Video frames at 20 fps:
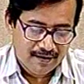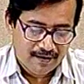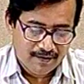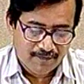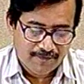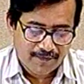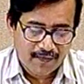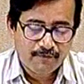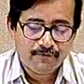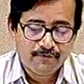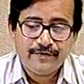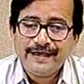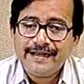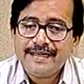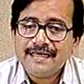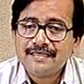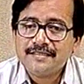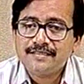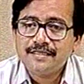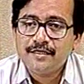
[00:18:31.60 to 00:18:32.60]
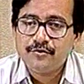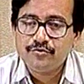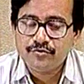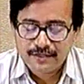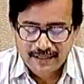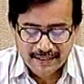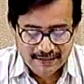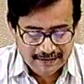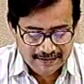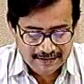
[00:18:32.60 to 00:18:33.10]
from various
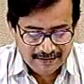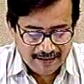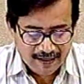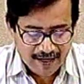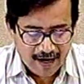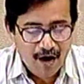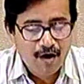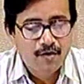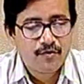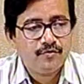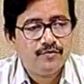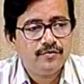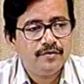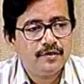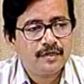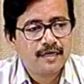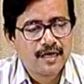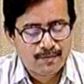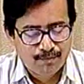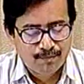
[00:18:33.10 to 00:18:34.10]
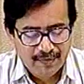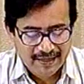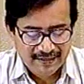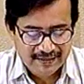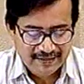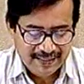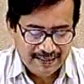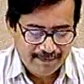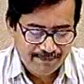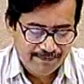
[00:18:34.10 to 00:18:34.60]
users, how we will combine
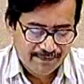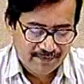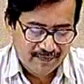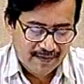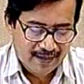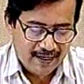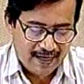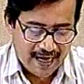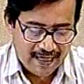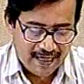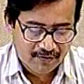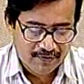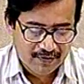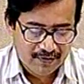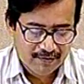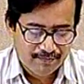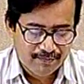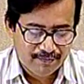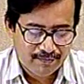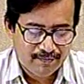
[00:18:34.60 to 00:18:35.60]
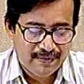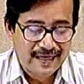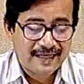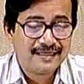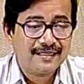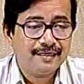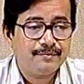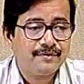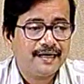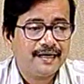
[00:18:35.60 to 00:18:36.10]
them and will make
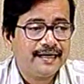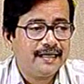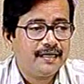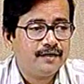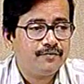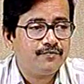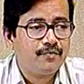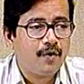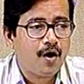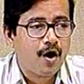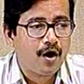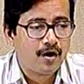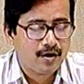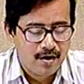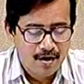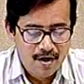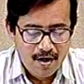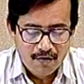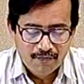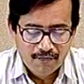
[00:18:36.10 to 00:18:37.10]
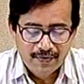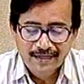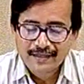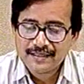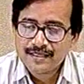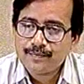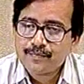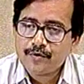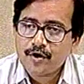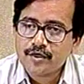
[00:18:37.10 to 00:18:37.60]
them ready for
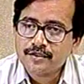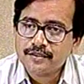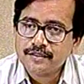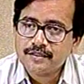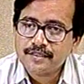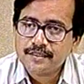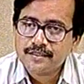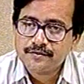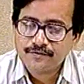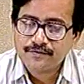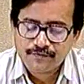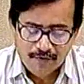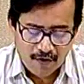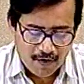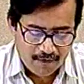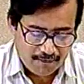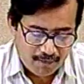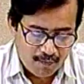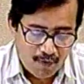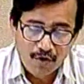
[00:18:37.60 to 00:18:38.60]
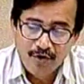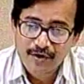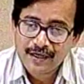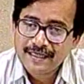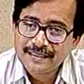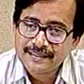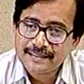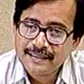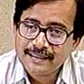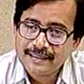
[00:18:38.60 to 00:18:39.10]
further processes of
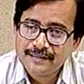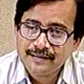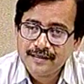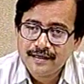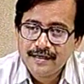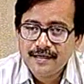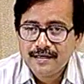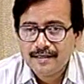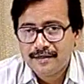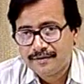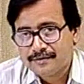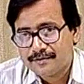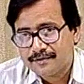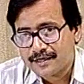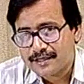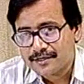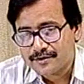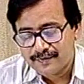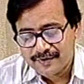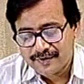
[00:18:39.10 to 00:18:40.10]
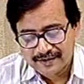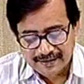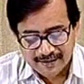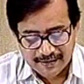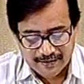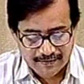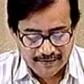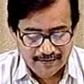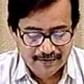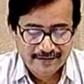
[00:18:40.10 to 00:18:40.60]
modulation,
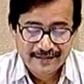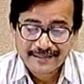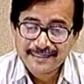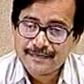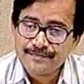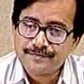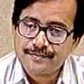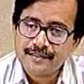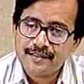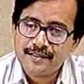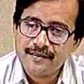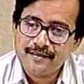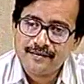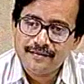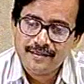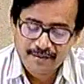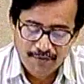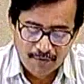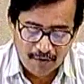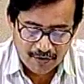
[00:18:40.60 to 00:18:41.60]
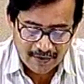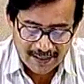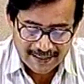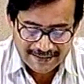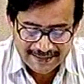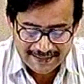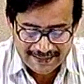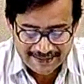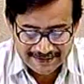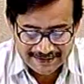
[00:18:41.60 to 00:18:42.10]
transmission, reception,
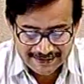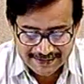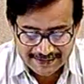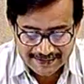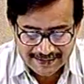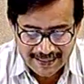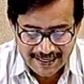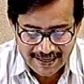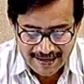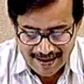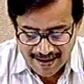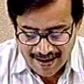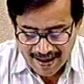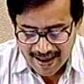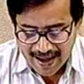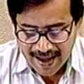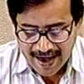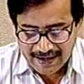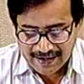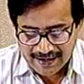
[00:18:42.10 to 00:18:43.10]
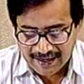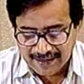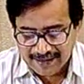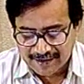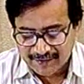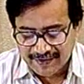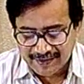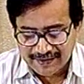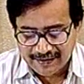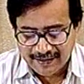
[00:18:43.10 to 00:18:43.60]
demodulation, etc., and
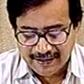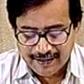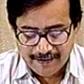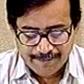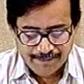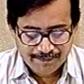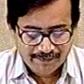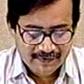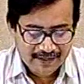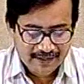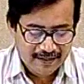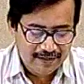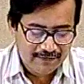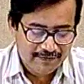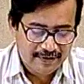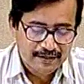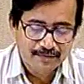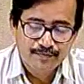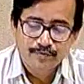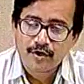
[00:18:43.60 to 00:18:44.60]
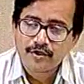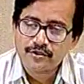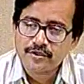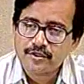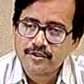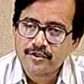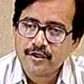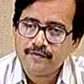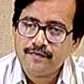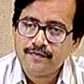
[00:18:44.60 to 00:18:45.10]
ultimately the reverse
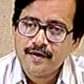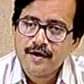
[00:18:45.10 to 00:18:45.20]
process of